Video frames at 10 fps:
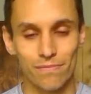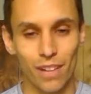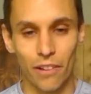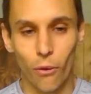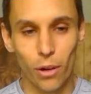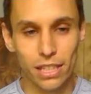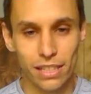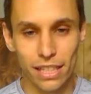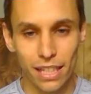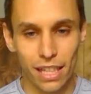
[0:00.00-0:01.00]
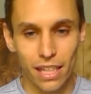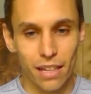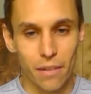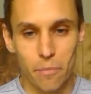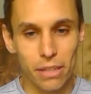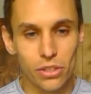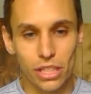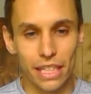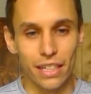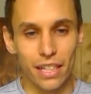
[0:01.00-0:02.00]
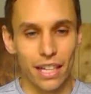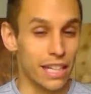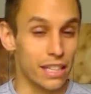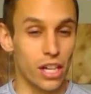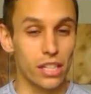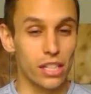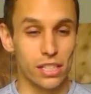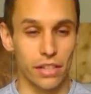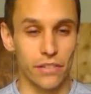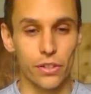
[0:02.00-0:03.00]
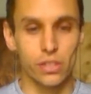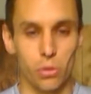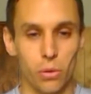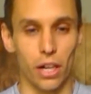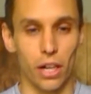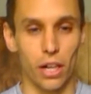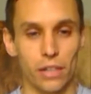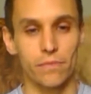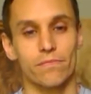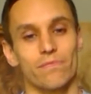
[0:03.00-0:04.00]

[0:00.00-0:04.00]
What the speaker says: Unfortunately, Mr. G is just as confused as you are.